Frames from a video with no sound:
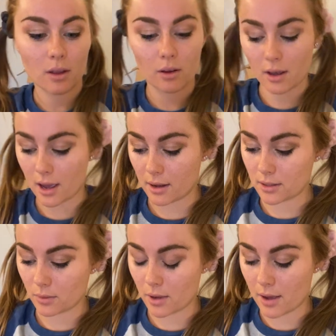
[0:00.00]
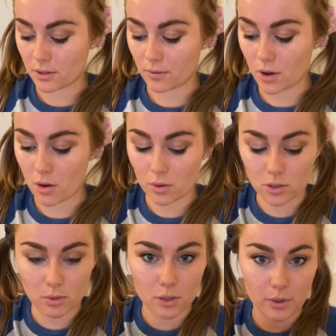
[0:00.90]
Okay, so we'll have to vote
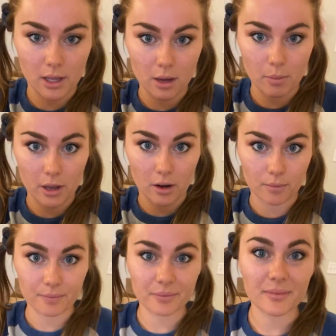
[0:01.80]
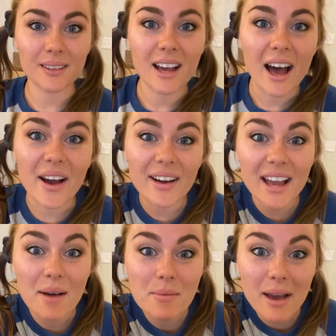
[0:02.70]
which one do we like better. All
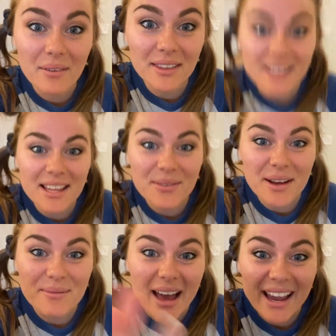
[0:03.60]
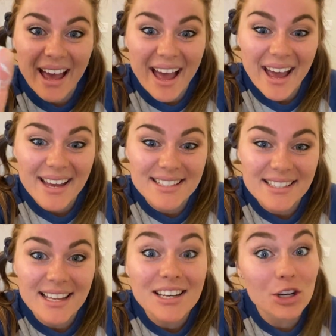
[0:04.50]
right, I'll be back with another one. Bye, guys.
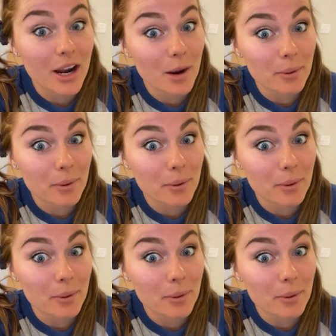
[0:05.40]
Send in your hair